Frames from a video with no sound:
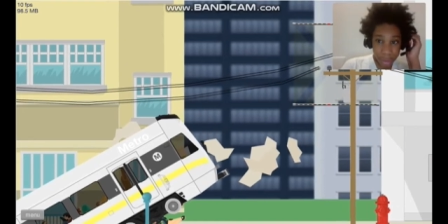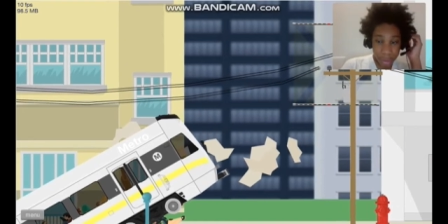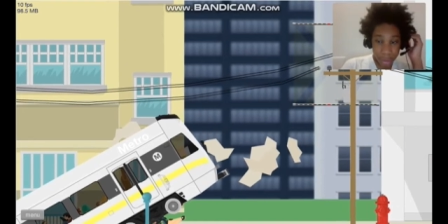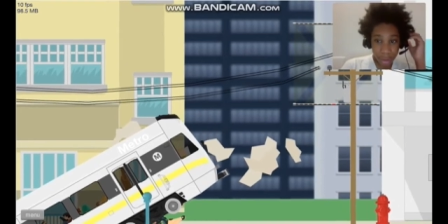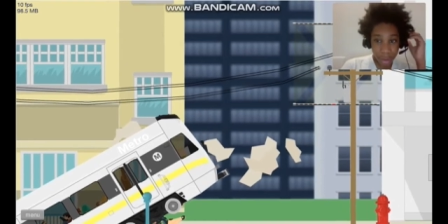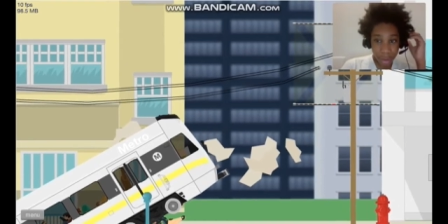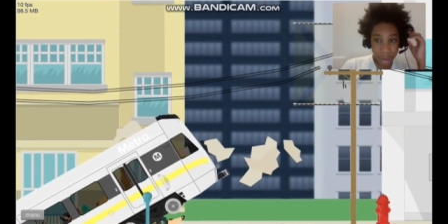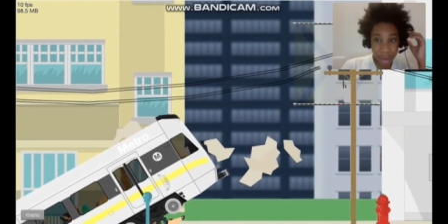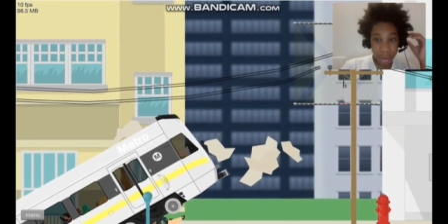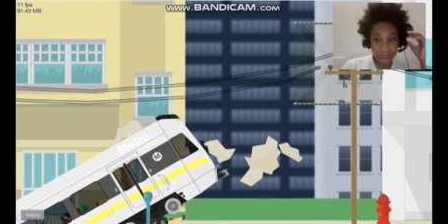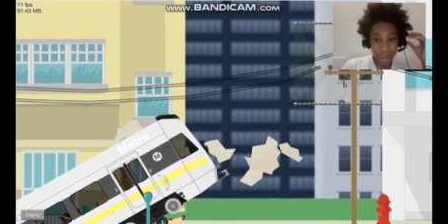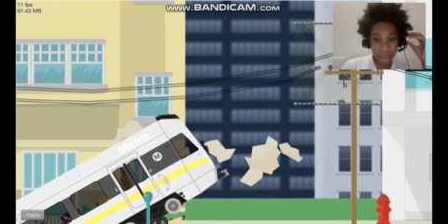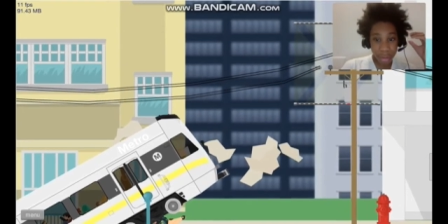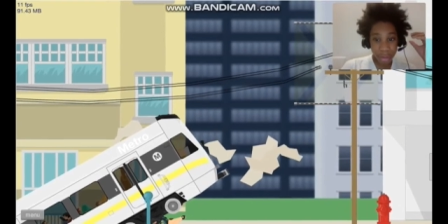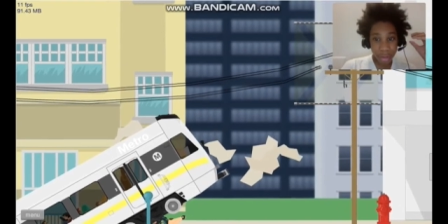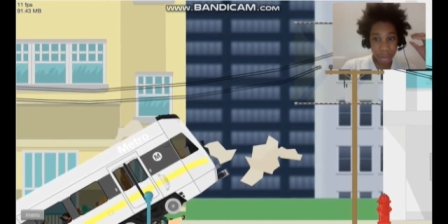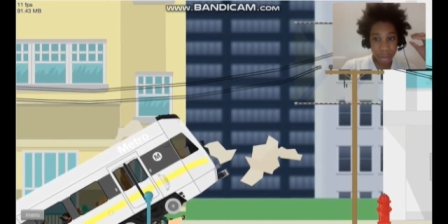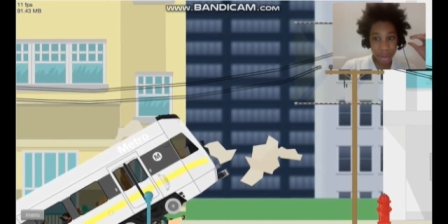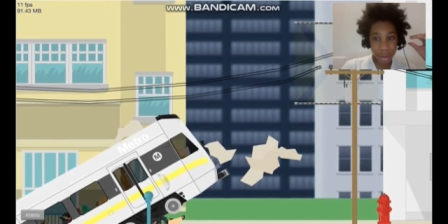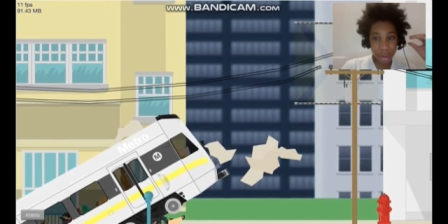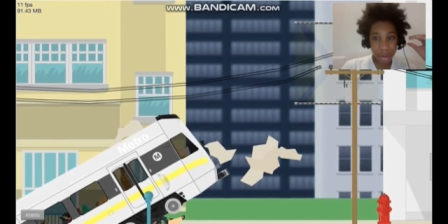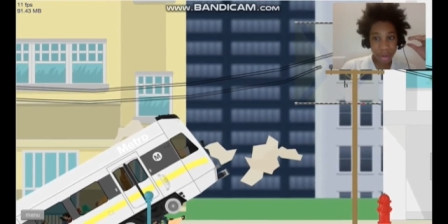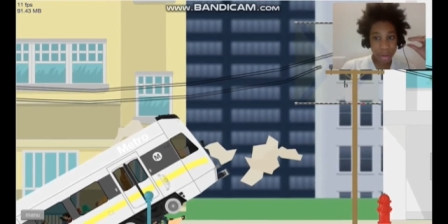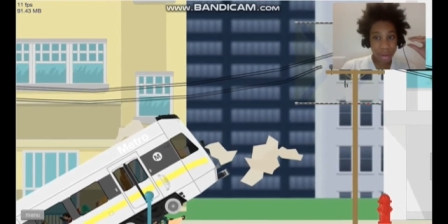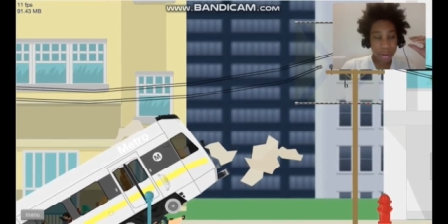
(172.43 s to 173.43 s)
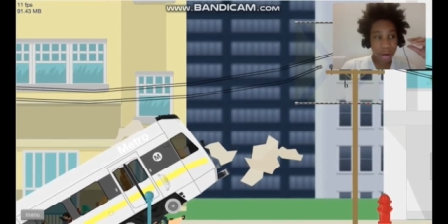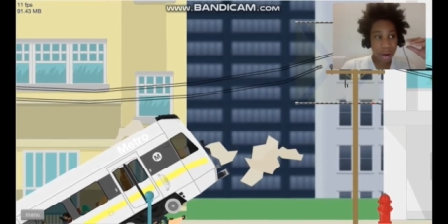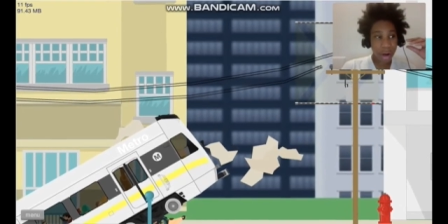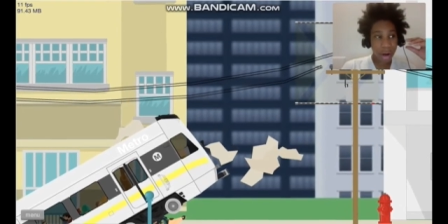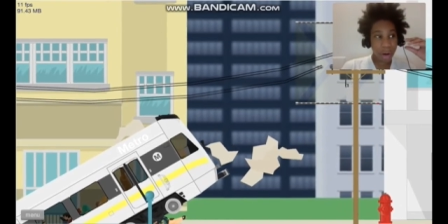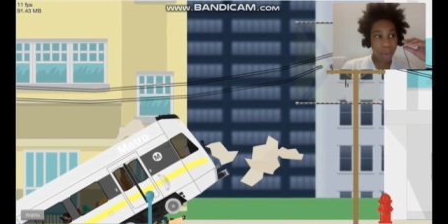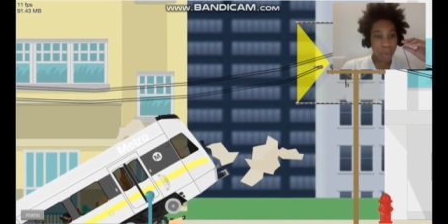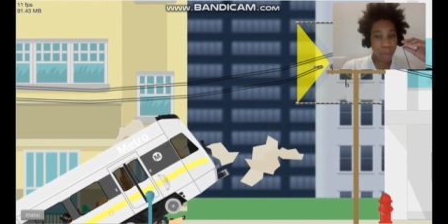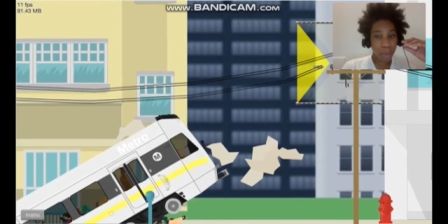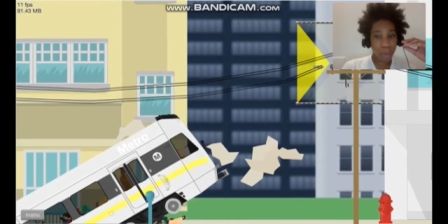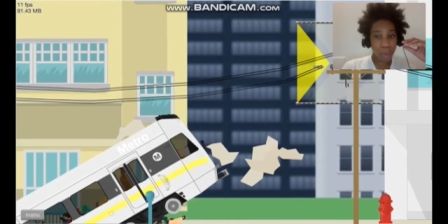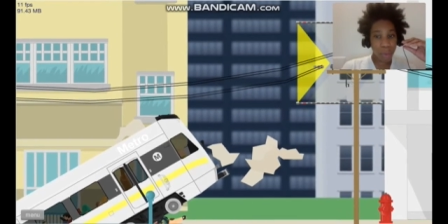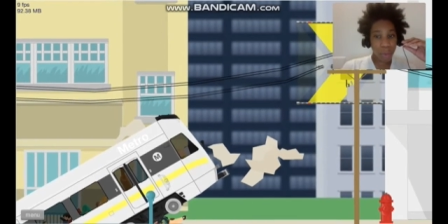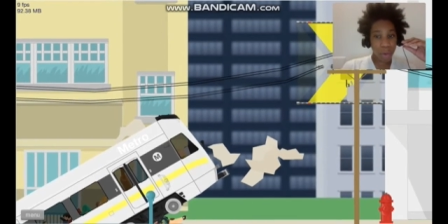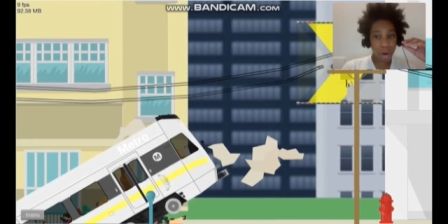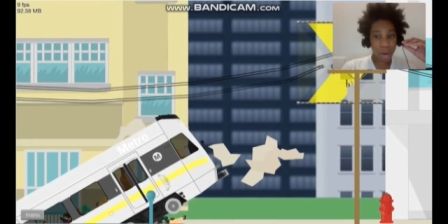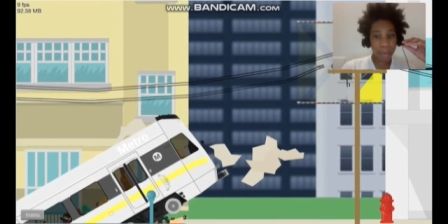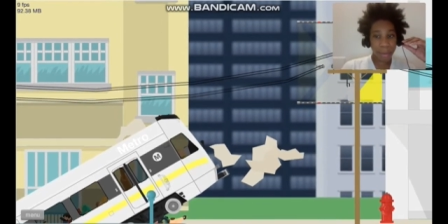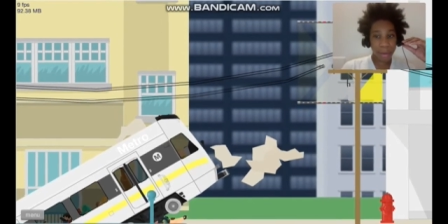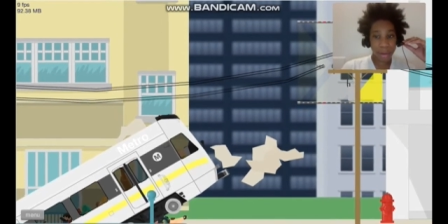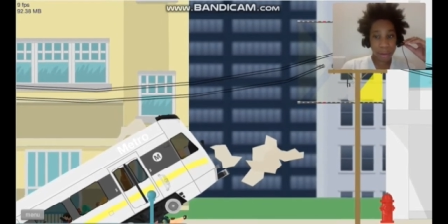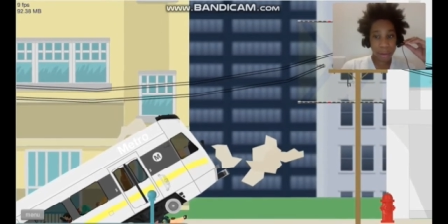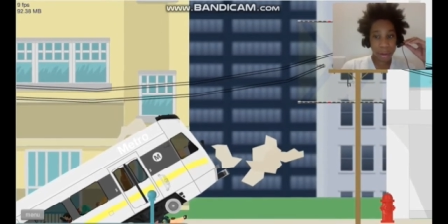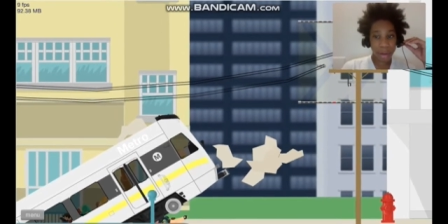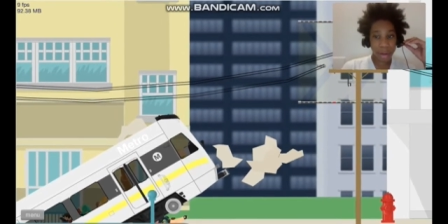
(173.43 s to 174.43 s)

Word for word: They could they couldn't not warn me or